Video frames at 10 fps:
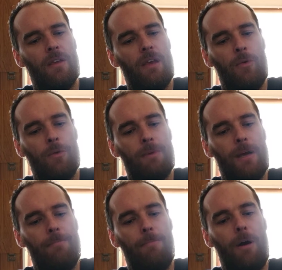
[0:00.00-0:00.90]
It was
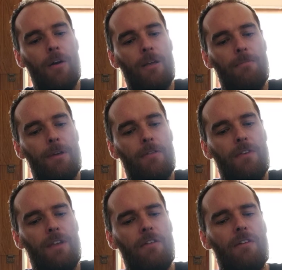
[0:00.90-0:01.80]
my bargain beer of
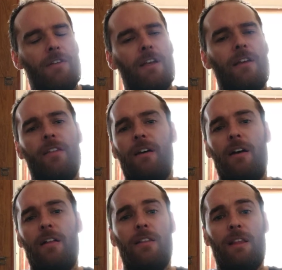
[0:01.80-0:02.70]
the year, I think,
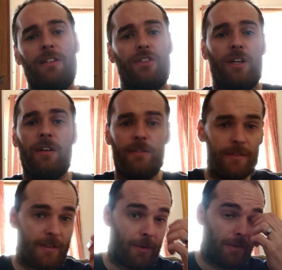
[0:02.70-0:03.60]
that last year.
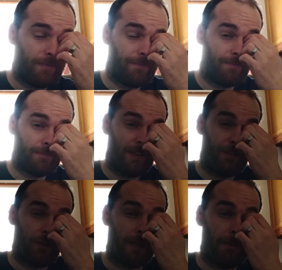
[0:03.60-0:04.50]
That one. Never
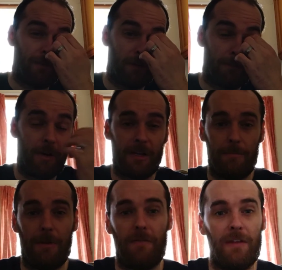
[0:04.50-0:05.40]
done that before, the bargain
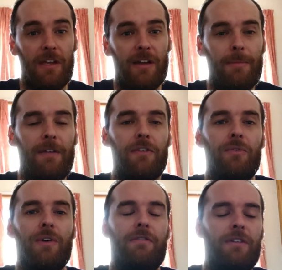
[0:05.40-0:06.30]
beer of the year. I might have to do
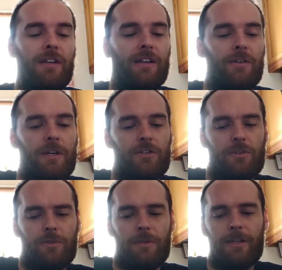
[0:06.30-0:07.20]
that every year. I quite
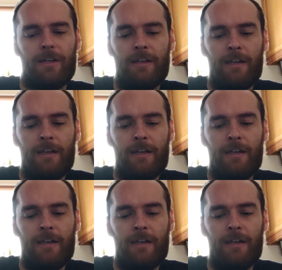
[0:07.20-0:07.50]
enjoy doing that.